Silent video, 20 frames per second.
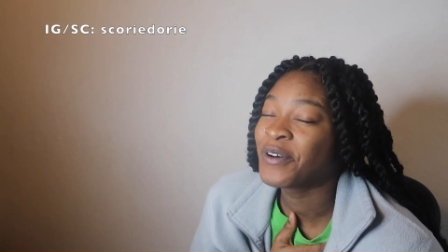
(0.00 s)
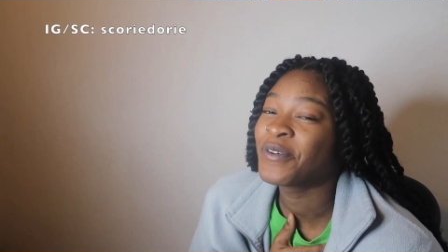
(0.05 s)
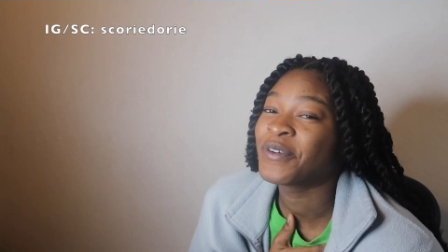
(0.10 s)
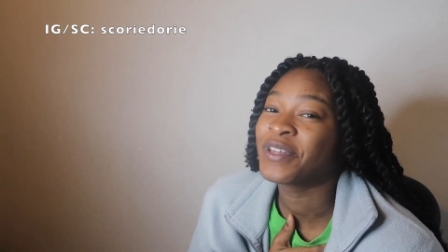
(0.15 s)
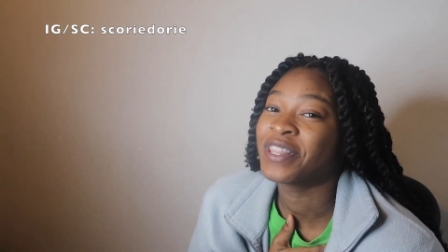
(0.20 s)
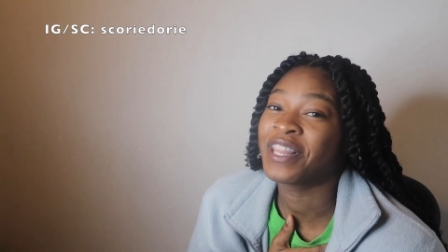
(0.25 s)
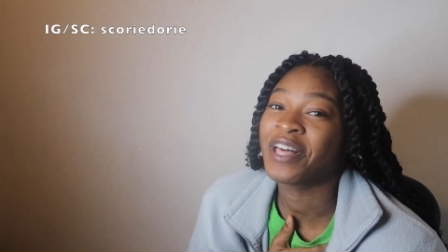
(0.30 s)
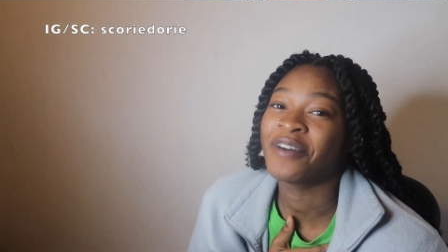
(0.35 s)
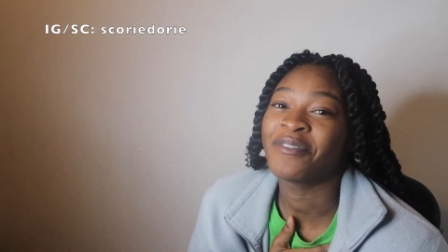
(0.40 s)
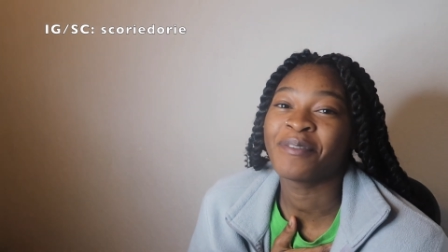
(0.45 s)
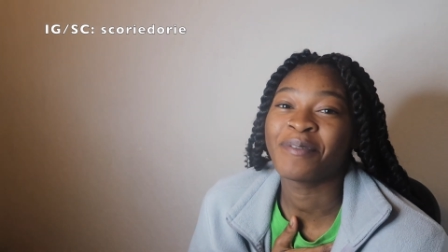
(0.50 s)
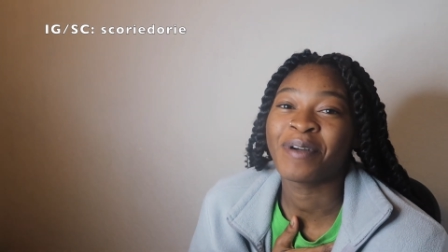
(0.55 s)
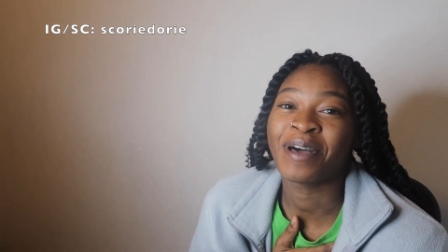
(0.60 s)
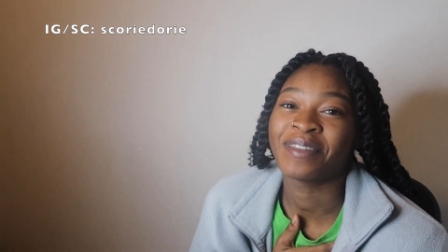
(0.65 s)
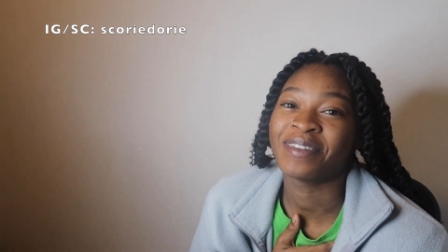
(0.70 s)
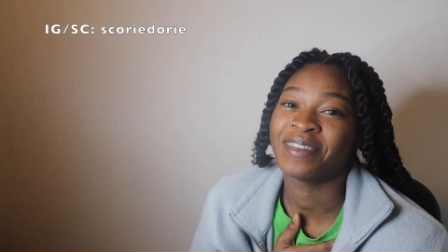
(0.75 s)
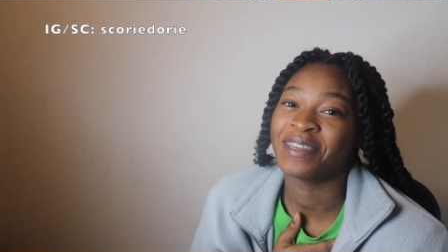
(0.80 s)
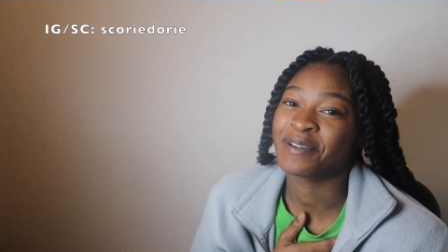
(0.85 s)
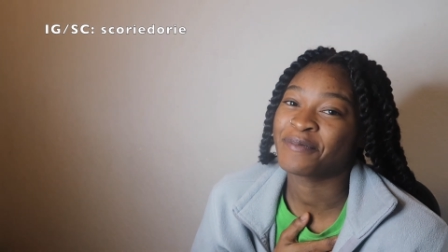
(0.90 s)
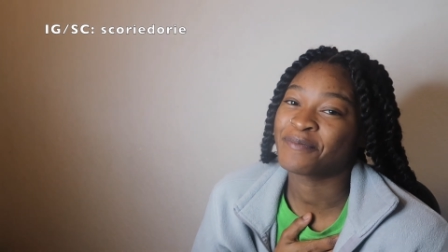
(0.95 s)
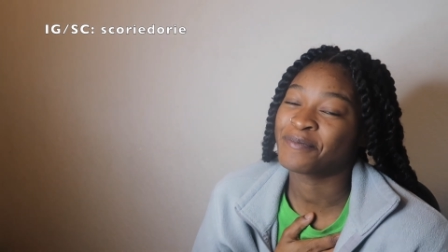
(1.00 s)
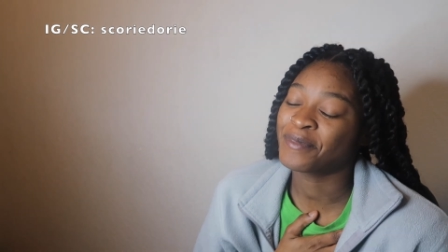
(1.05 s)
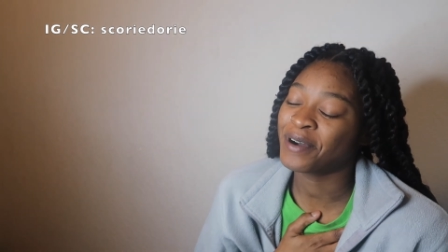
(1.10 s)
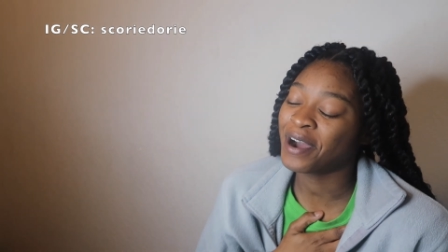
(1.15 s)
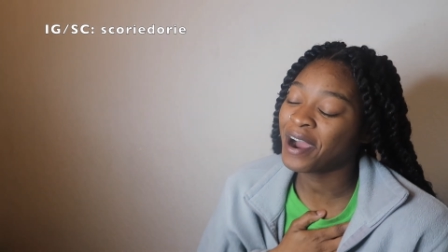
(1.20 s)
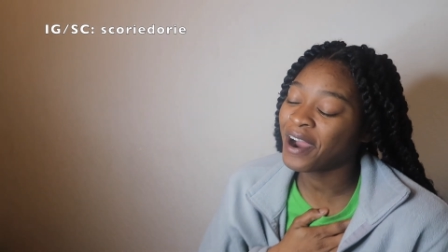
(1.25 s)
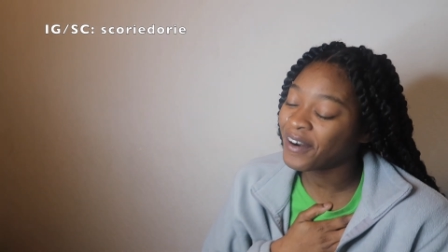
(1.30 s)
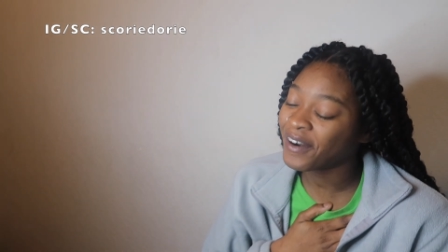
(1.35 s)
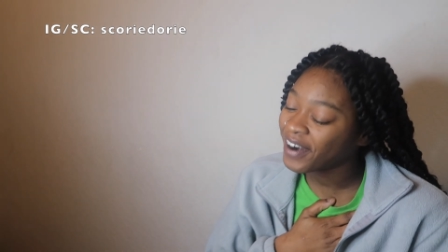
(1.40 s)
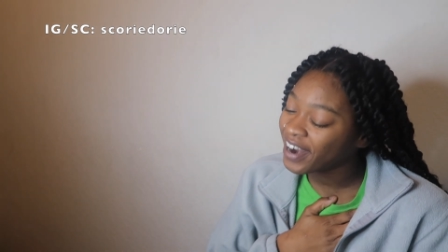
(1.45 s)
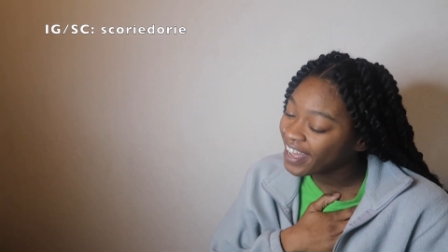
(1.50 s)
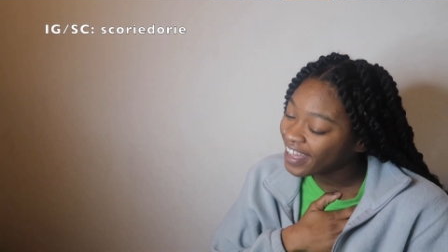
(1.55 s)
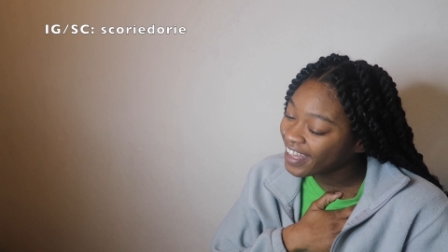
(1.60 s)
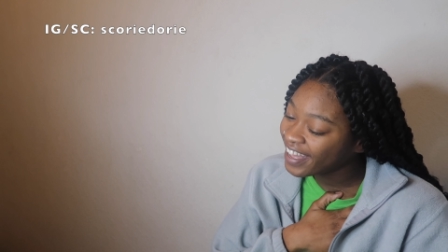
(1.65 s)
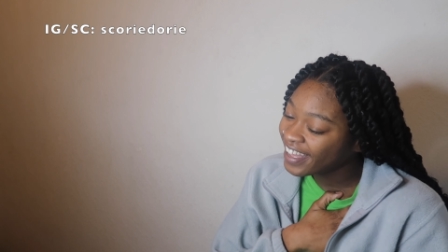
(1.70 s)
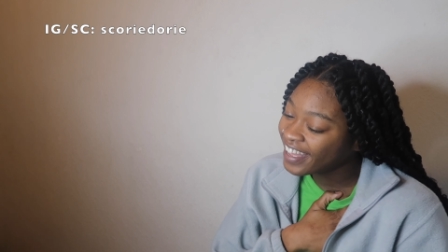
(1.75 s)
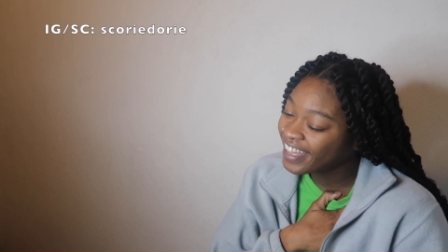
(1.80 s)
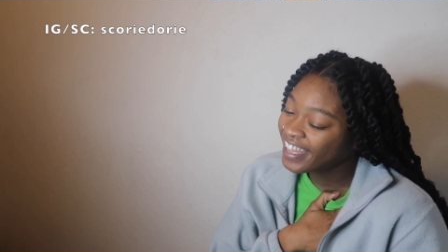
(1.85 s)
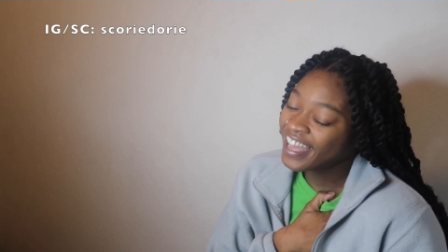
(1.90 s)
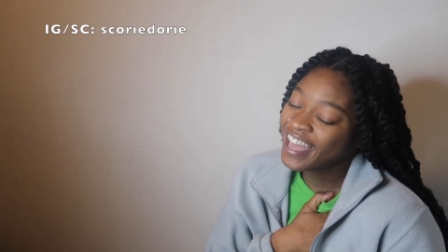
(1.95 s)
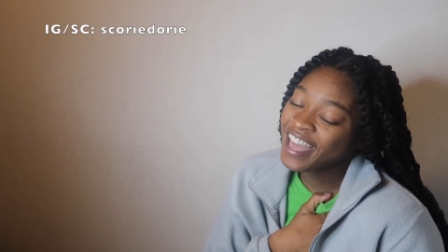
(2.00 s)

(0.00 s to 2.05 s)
we love about Nick Mara